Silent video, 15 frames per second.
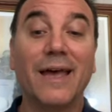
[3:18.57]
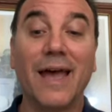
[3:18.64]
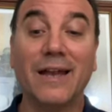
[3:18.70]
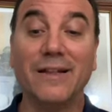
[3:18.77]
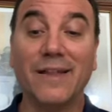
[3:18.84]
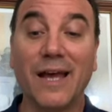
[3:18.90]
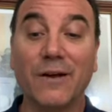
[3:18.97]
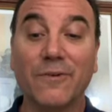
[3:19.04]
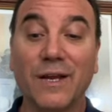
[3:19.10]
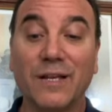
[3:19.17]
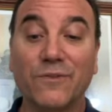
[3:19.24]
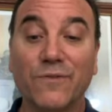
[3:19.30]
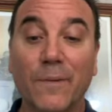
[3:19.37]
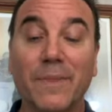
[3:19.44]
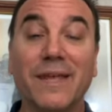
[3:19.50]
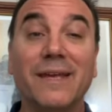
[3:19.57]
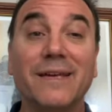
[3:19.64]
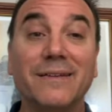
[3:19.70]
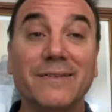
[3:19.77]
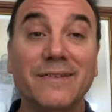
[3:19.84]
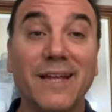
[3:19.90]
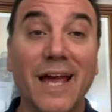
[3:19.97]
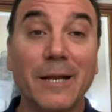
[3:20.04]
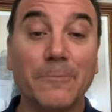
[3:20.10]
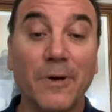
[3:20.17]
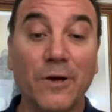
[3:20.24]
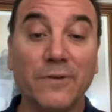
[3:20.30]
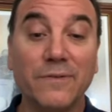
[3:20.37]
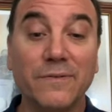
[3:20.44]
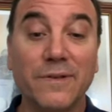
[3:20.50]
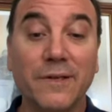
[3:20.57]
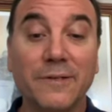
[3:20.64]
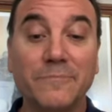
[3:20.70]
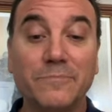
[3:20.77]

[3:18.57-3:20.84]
And in that race from the inside post,